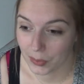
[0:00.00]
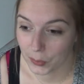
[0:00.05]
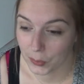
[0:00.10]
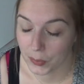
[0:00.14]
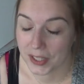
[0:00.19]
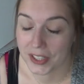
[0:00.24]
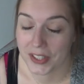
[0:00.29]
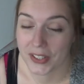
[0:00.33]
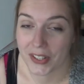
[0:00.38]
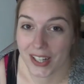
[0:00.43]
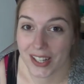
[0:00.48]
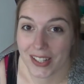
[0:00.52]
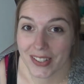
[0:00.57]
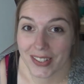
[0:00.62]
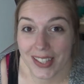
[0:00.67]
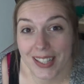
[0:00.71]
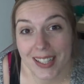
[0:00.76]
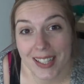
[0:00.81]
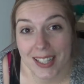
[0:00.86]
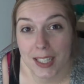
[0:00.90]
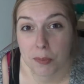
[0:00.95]

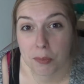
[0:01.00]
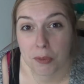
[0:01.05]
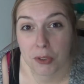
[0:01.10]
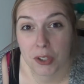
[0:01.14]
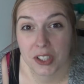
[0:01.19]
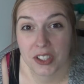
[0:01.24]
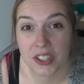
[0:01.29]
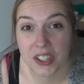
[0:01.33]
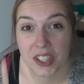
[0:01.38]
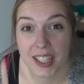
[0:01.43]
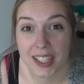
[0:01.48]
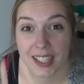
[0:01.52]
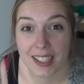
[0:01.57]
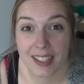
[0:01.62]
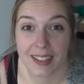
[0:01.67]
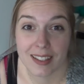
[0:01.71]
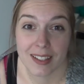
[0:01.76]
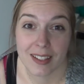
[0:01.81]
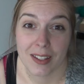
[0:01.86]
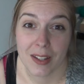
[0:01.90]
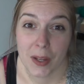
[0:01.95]
result in this
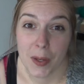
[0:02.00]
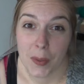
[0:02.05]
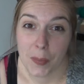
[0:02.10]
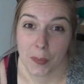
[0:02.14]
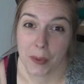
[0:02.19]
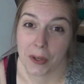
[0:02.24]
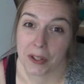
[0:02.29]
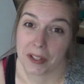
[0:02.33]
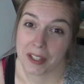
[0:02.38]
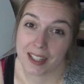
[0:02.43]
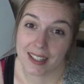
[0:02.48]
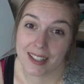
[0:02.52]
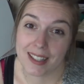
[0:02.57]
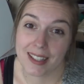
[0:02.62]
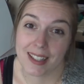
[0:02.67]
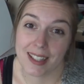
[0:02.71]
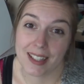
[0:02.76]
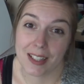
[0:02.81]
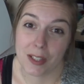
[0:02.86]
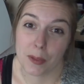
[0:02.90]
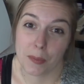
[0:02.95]
project, but it's
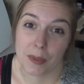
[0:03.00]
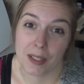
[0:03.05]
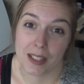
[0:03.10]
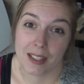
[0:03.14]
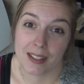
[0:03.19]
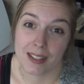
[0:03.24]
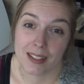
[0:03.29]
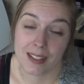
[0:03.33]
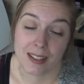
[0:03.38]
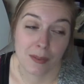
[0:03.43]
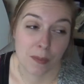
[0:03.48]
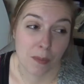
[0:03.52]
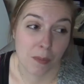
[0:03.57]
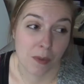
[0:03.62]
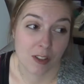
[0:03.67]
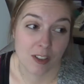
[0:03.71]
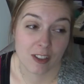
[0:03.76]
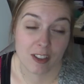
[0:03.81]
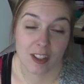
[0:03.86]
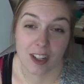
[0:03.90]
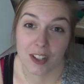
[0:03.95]
a little bit
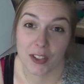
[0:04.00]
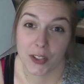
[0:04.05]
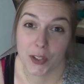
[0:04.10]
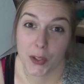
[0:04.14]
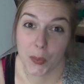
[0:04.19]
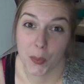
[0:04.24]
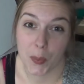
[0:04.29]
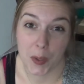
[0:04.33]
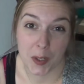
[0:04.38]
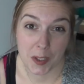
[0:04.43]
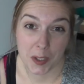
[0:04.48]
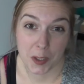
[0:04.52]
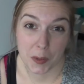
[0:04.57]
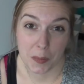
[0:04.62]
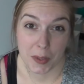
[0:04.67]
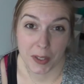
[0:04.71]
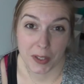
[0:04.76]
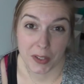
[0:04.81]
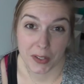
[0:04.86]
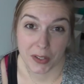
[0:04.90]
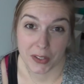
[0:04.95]
more dull to watch
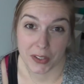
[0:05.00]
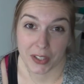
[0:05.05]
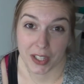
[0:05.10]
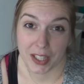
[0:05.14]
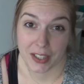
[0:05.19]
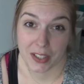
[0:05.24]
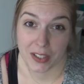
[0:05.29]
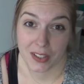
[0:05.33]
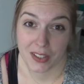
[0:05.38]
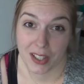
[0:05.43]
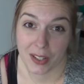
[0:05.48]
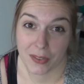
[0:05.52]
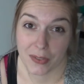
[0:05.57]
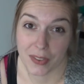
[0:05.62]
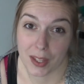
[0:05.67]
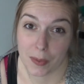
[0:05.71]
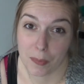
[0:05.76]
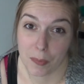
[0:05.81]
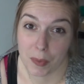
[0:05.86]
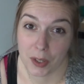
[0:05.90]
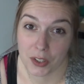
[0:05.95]
because I don't have
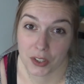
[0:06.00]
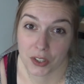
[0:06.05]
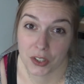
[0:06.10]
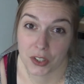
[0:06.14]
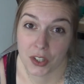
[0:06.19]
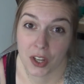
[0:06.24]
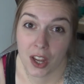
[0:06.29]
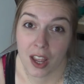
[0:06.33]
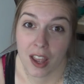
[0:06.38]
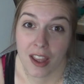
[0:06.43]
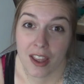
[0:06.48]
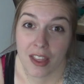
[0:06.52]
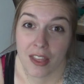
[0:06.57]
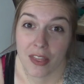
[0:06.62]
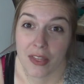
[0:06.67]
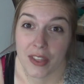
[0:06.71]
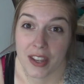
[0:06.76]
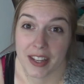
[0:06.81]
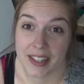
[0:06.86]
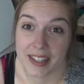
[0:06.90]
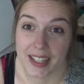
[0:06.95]
that much
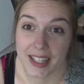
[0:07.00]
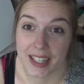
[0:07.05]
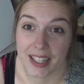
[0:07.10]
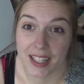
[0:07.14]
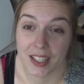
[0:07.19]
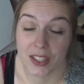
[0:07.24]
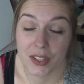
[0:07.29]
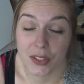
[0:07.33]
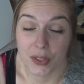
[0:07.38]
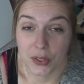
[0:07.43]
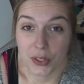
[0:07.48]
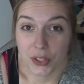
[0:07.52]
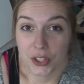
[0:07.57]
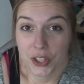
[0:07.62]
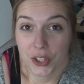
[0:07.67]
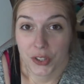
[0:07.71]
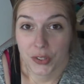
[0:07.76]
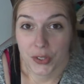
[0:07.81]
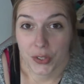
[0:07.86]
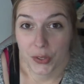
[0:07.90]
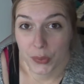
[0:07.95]
knitting to
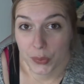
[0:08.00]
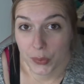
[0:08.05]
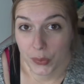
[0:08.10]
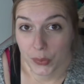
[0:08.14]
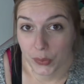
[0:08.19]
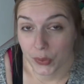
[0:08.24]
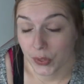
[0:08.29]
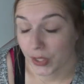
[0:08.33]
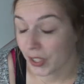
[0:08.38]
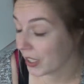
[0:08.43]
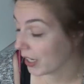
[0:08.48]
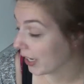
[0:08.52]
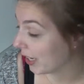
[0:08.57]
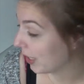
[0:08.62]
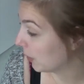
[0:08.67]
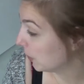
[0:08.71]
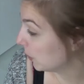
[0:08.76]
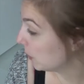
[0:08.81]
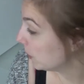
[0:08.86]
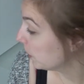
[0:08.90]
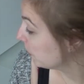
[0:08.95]
show you
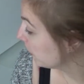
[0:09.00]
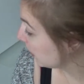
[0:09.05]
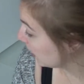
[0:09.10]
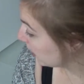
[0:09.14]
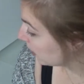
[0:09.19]
now.